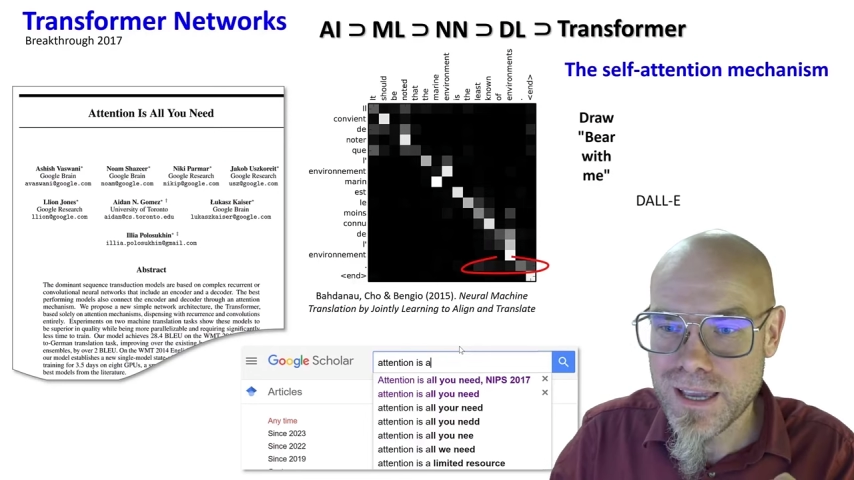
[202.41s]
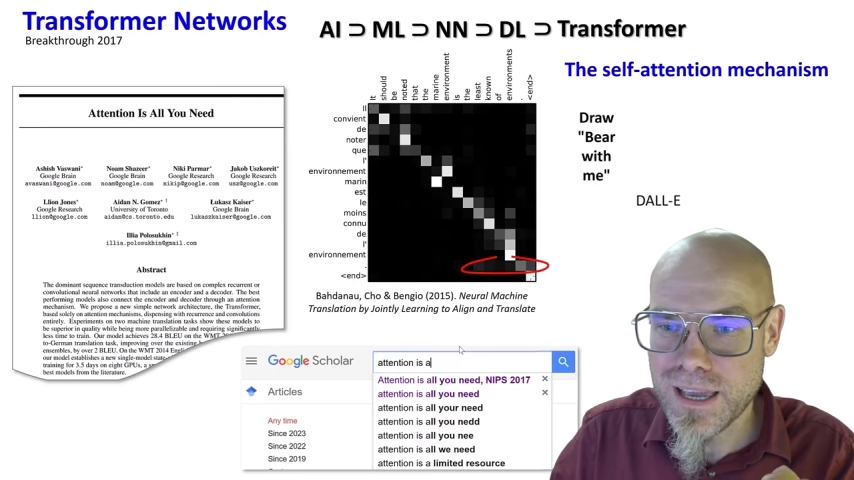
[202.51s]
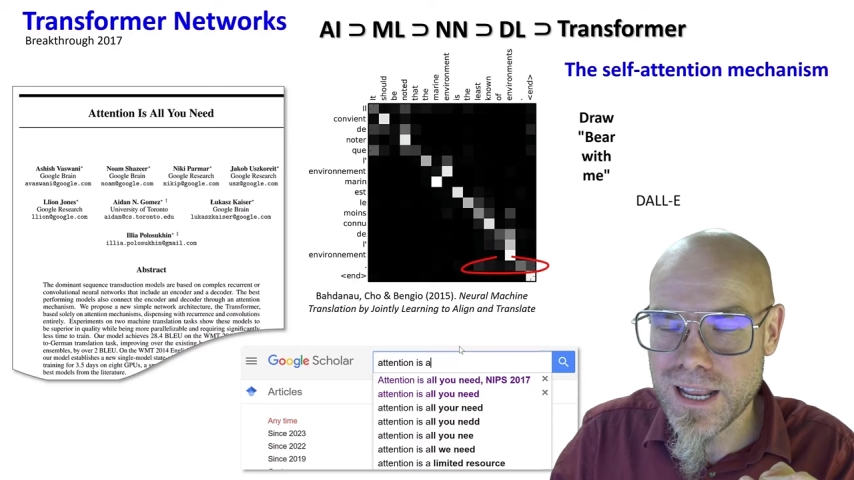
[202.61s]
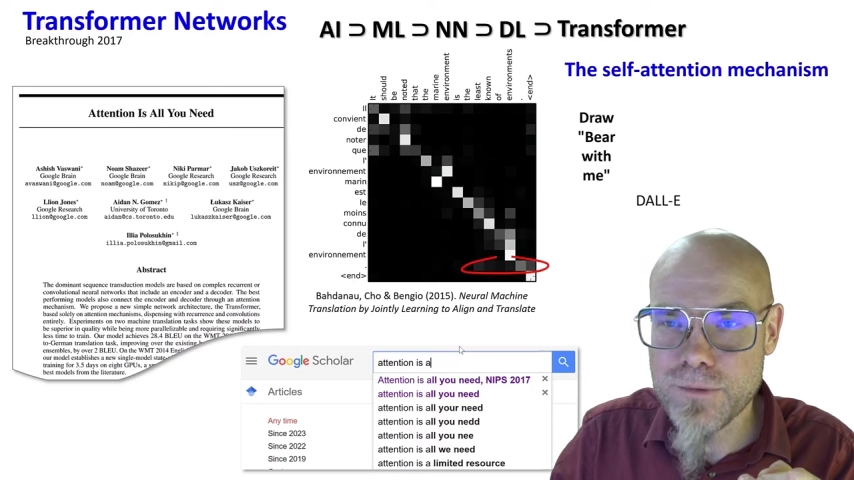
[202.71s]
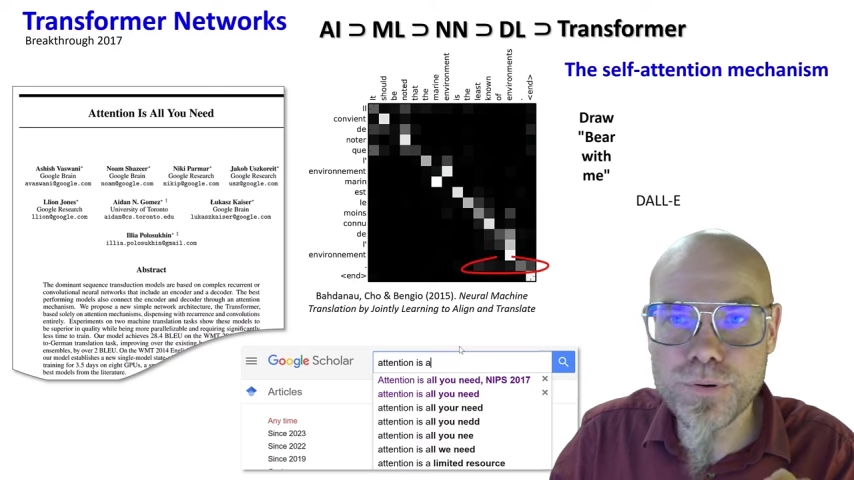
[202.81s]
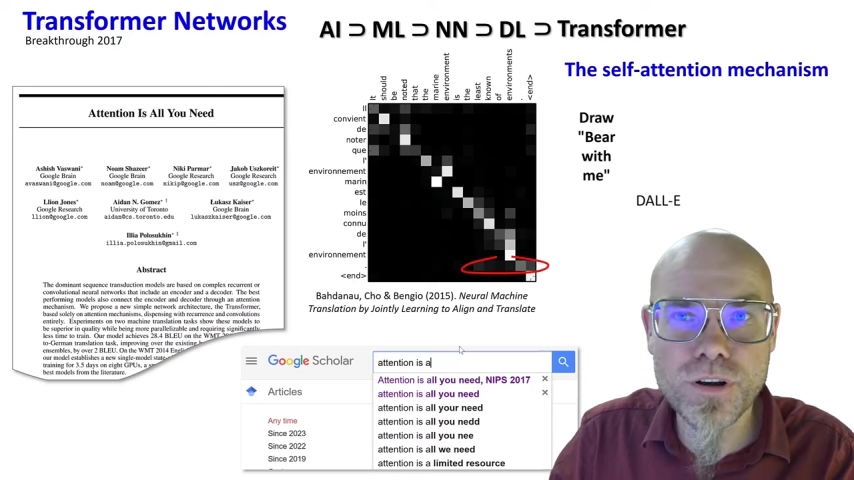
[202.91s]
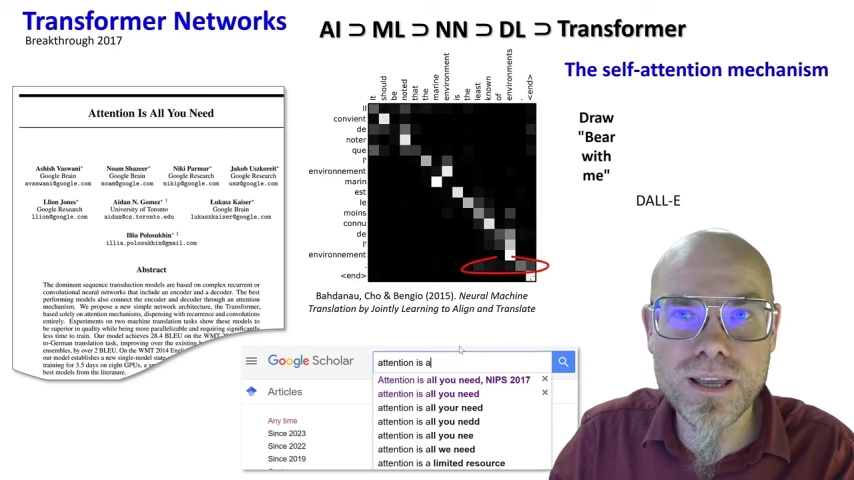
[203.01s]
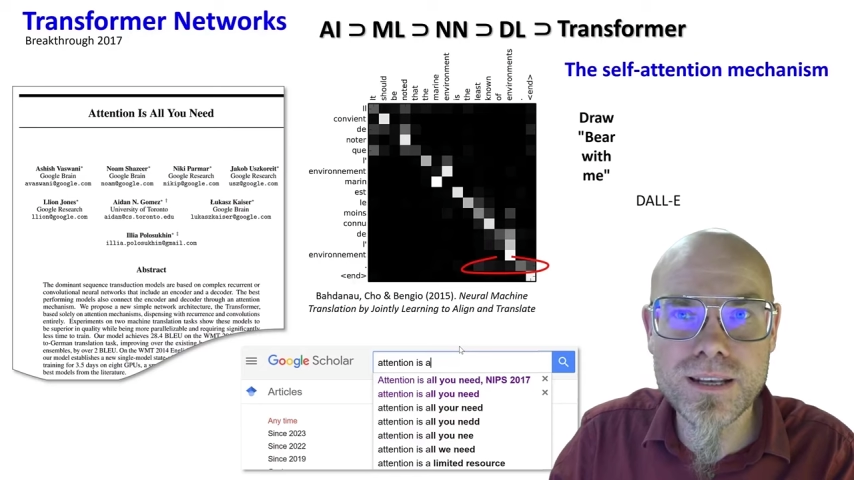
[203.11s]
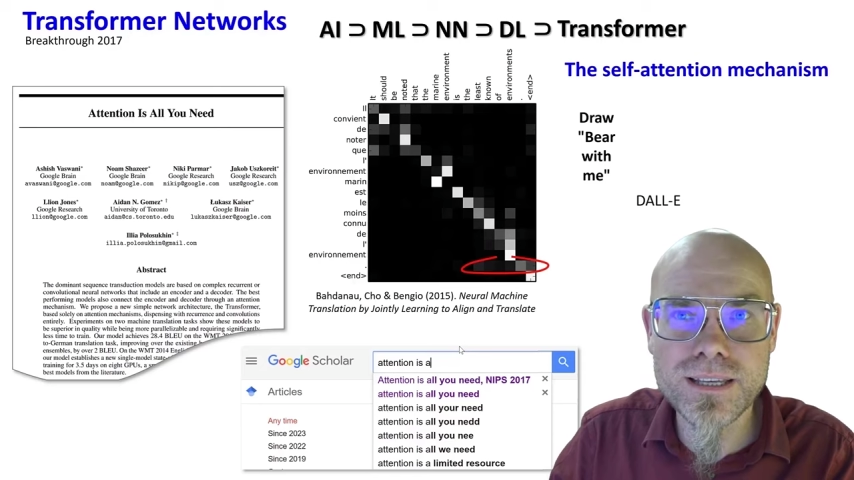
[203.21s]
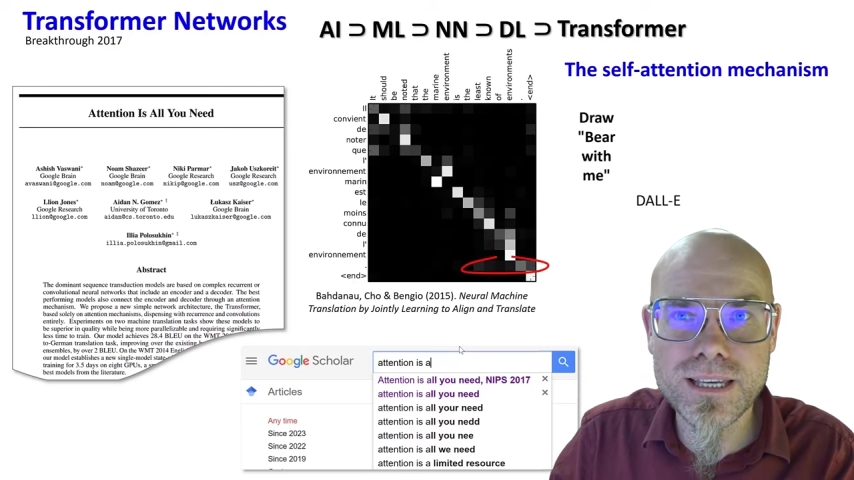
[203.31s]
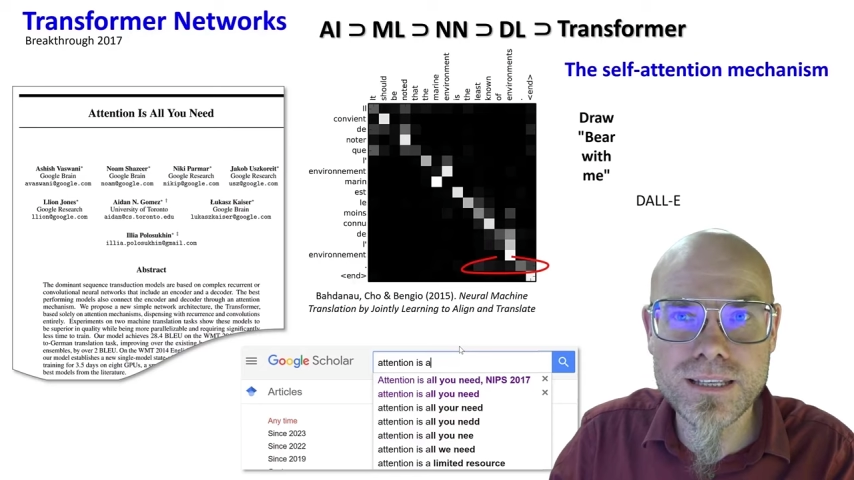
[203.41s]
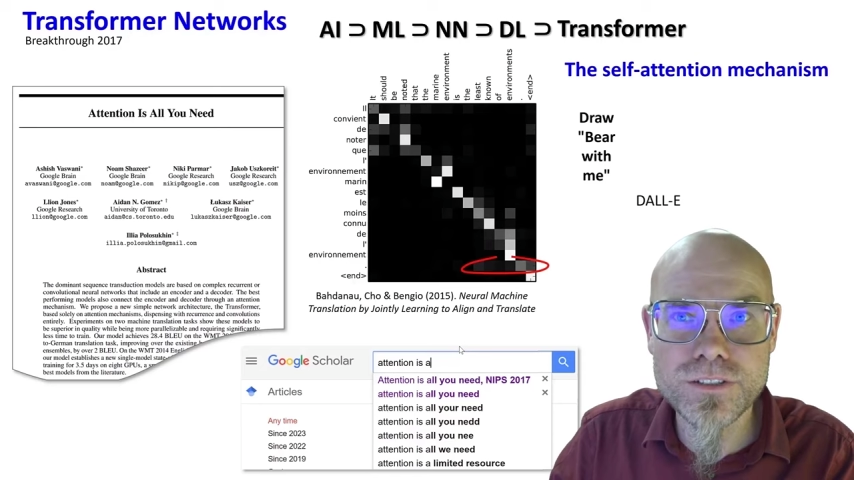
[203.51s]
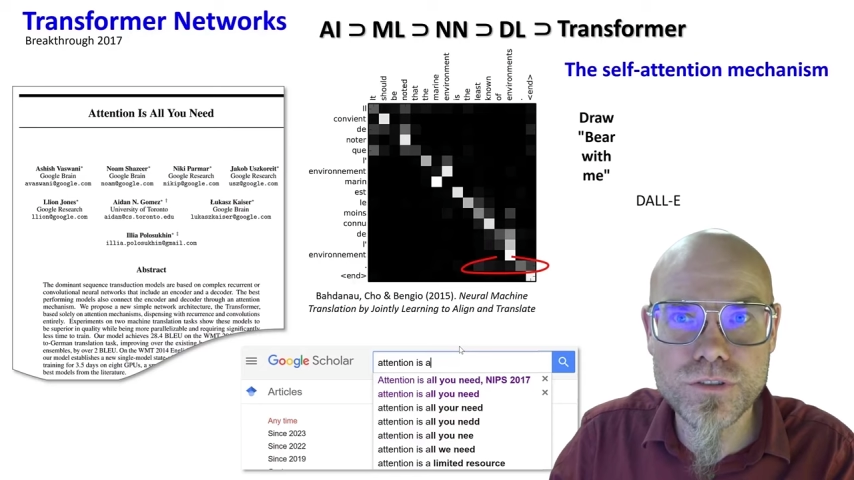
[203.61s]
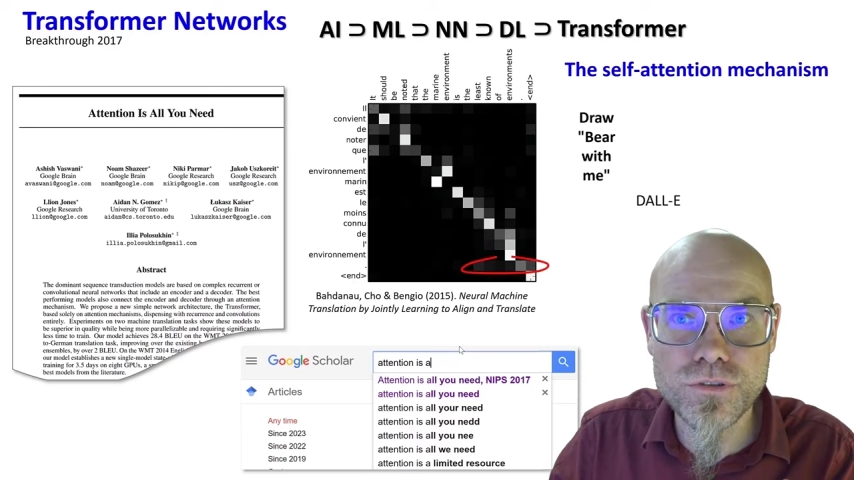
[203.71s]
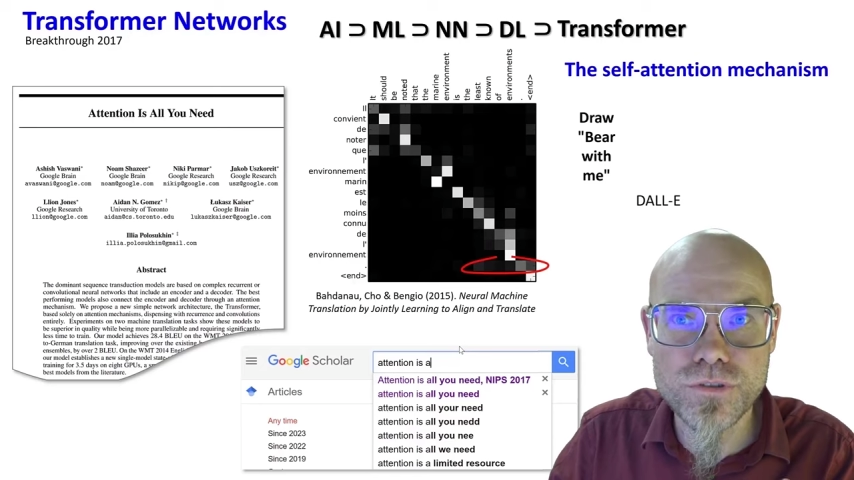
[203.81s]
and I put it
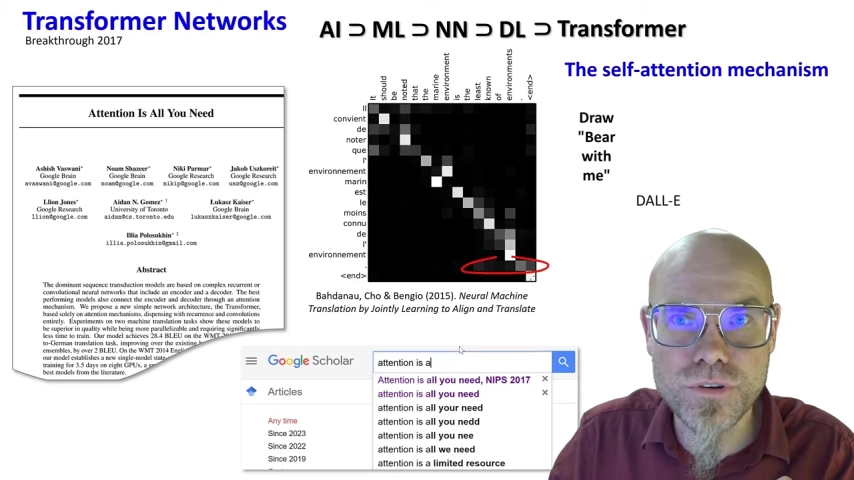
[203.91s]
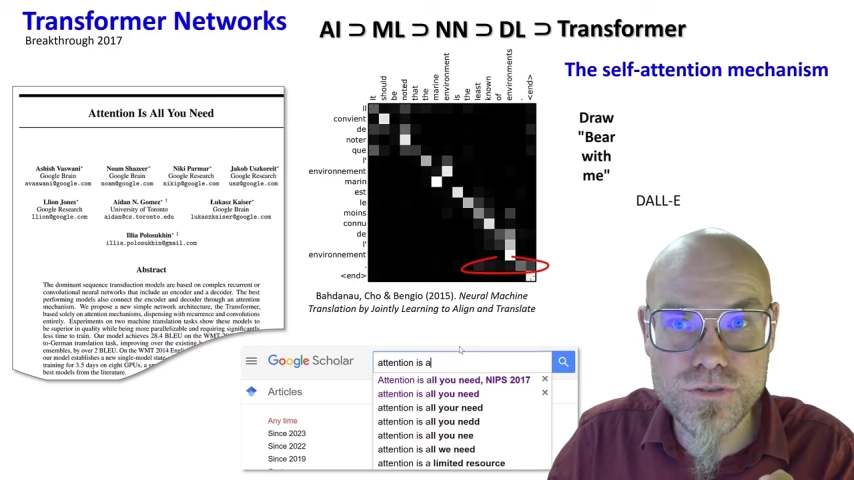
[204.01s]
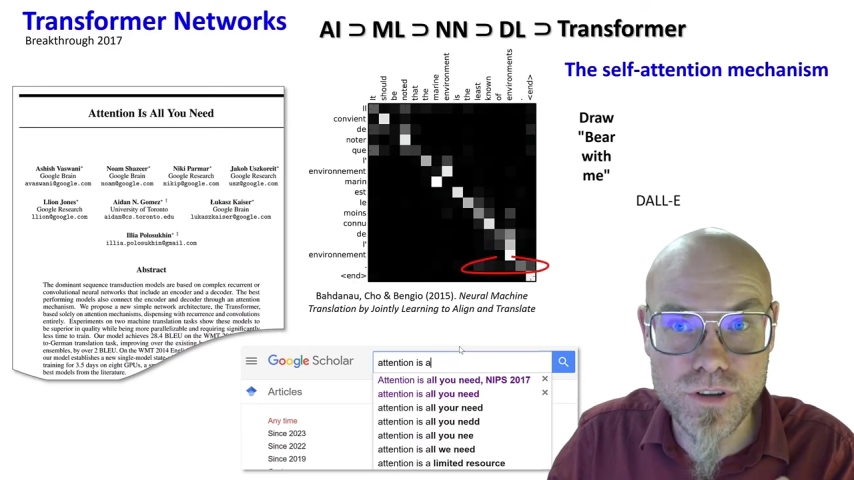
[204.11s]
into